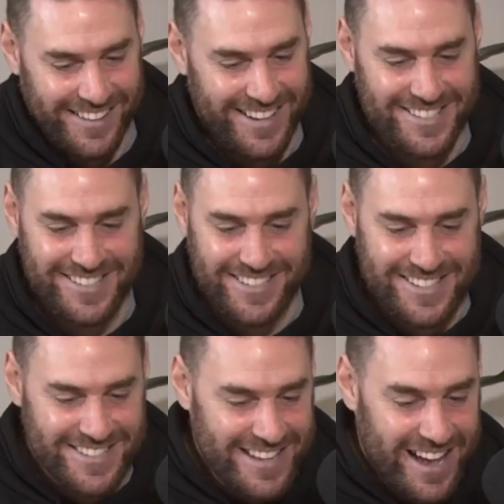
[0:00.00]

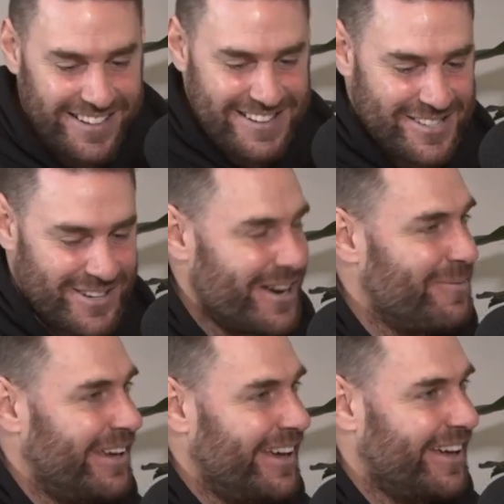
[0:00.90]
there's nothing
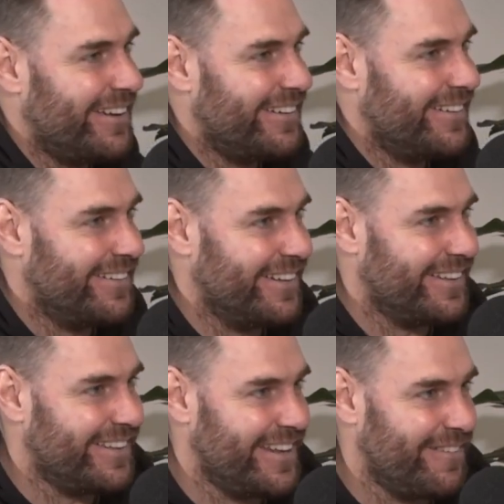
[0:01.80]
screaming out
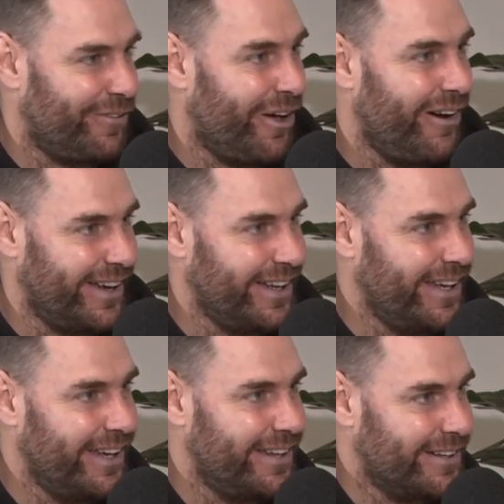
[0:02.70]
that they're flying
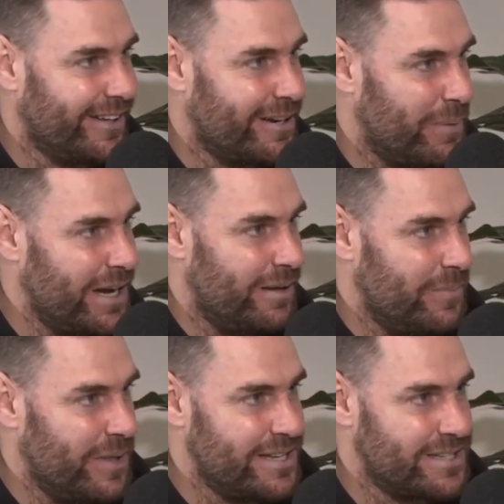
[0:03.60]
here that can beat
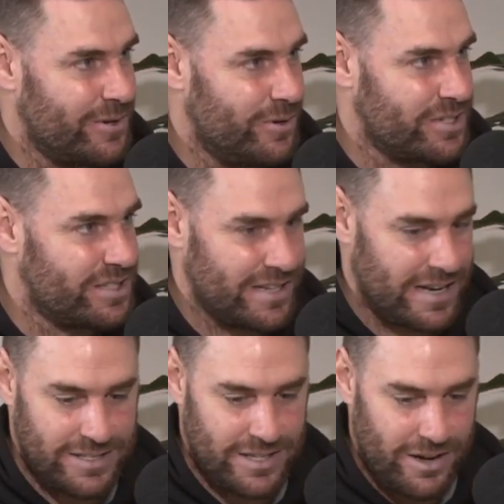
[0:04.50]
him. He's the horse that
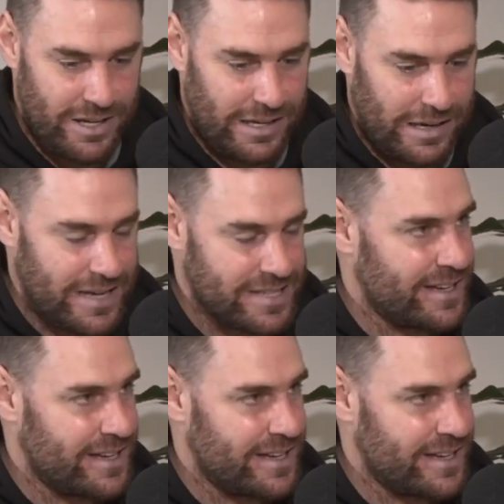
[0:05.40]
is the only last